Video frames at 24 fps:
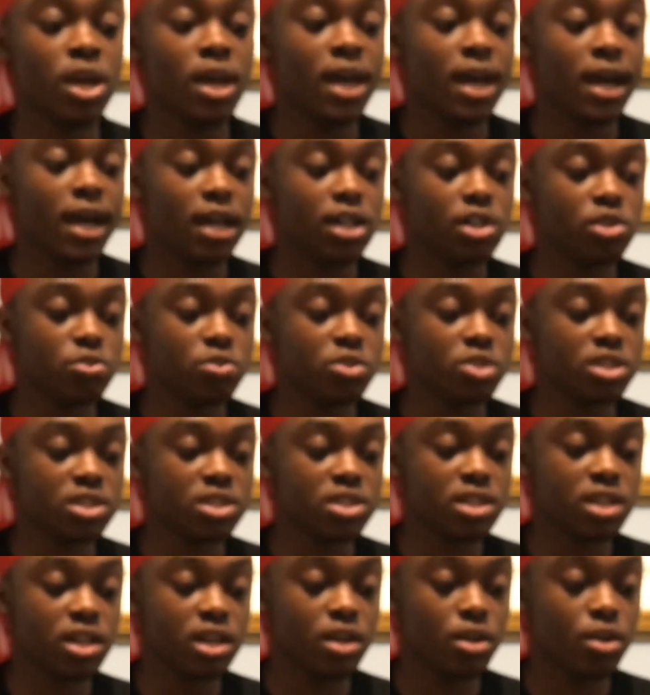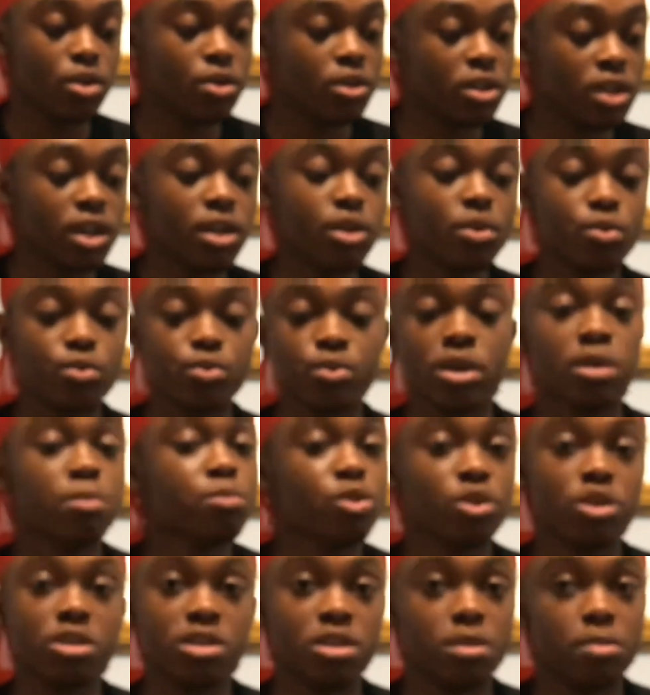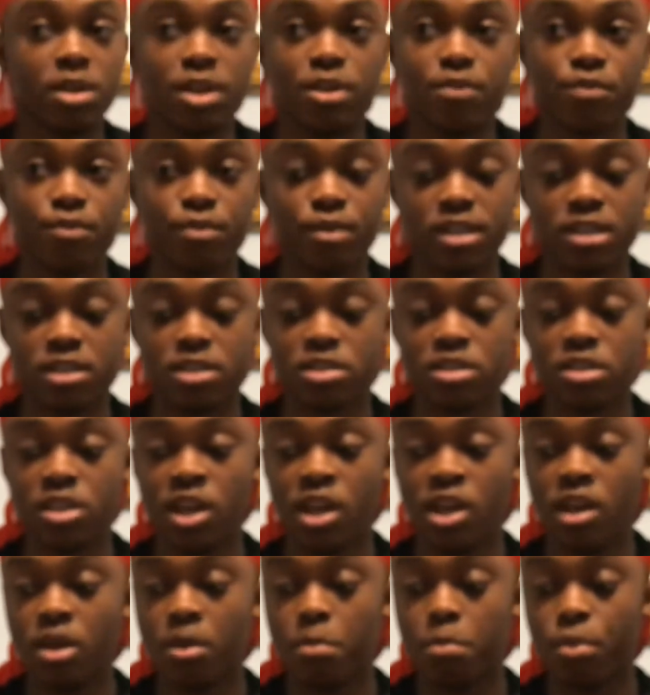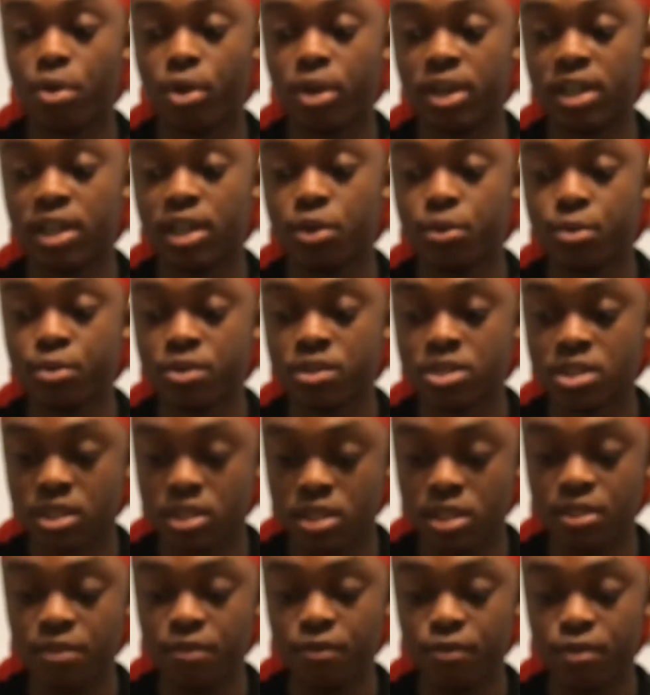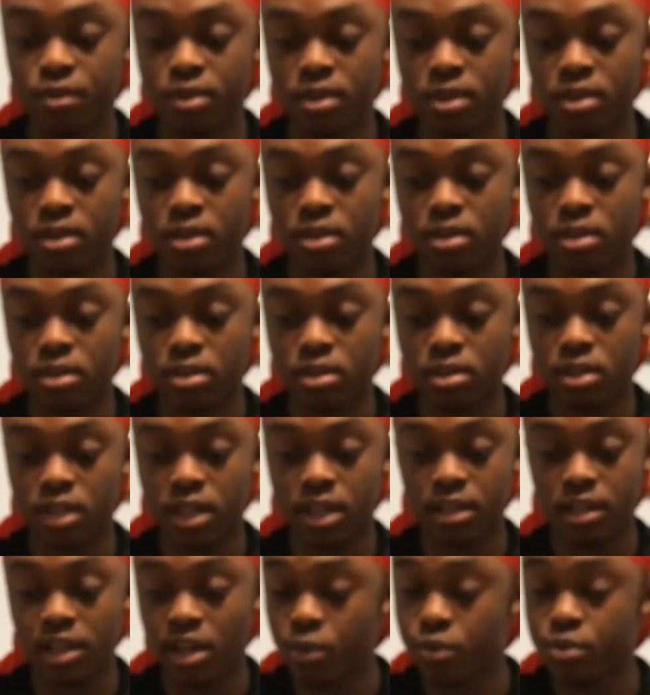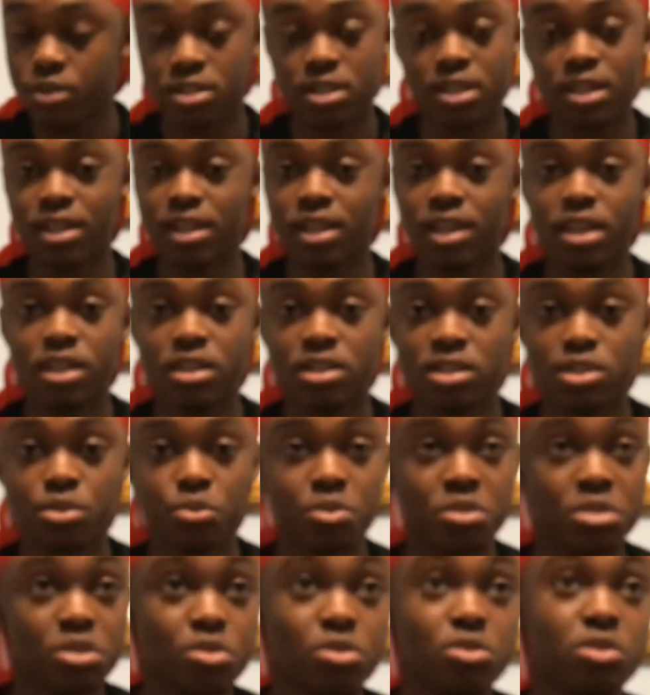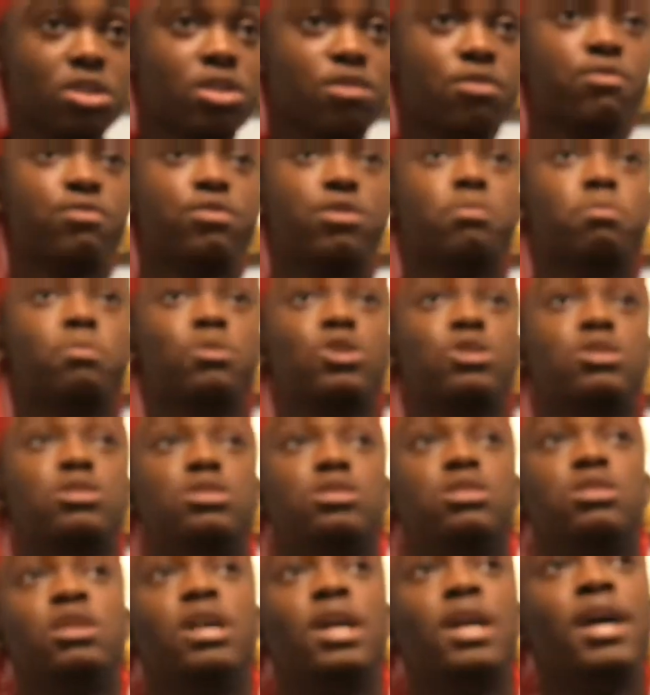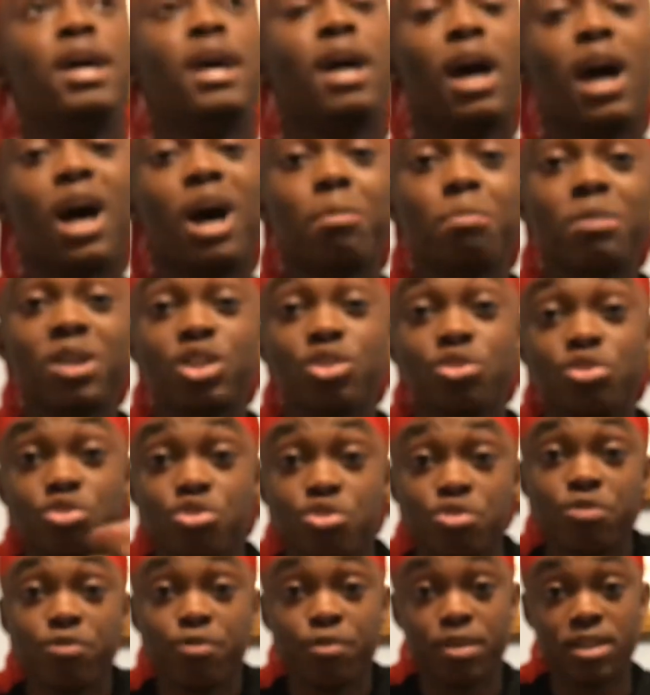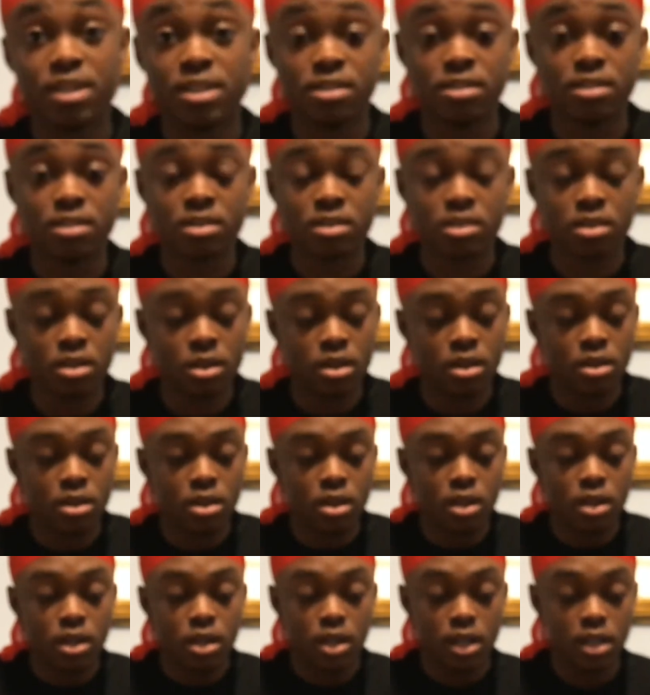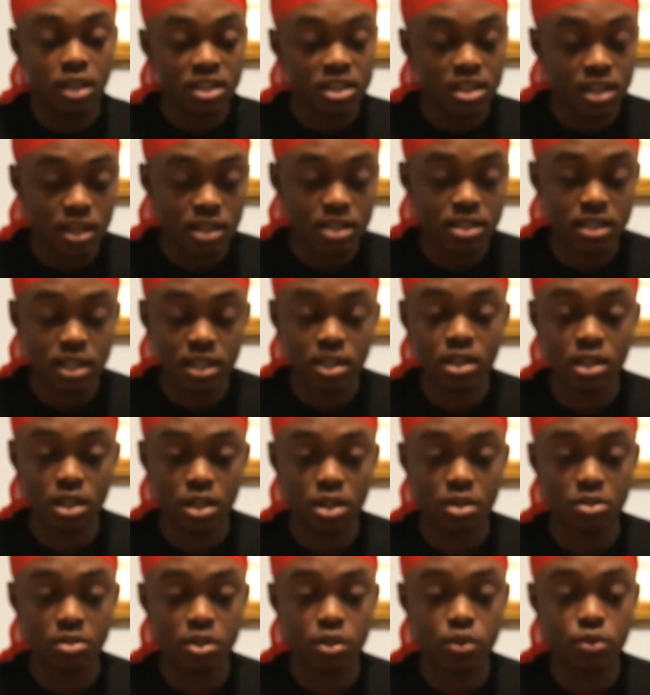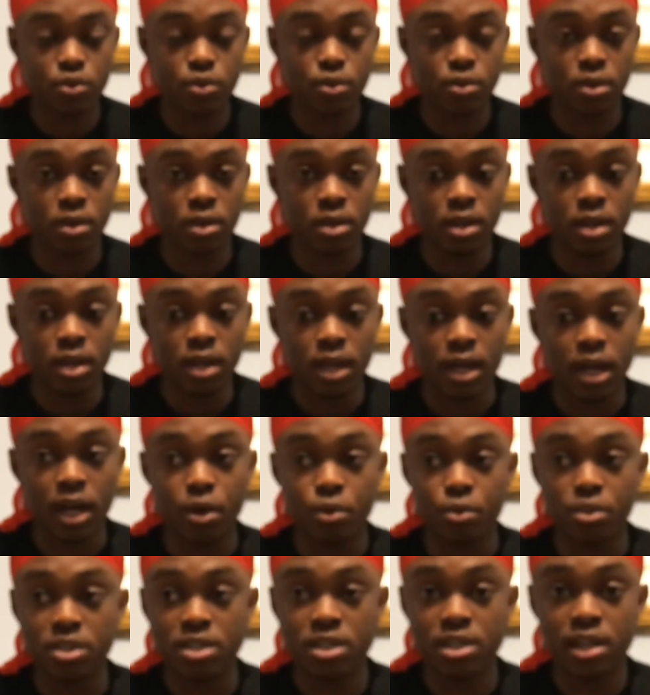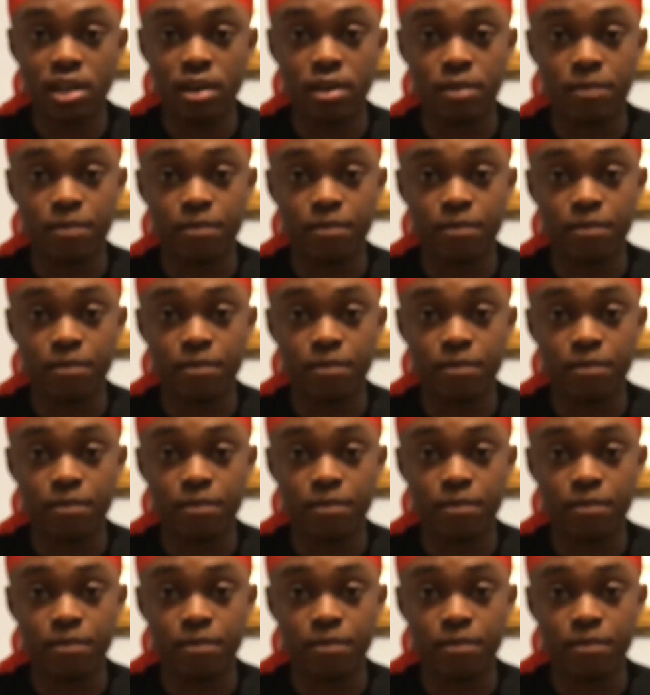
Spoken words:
And it was just like, okay, cool, I'm not gonna make friends. But it was different. Like, that wasn't the case. It was so different because I made new friends in that secondary school I was at.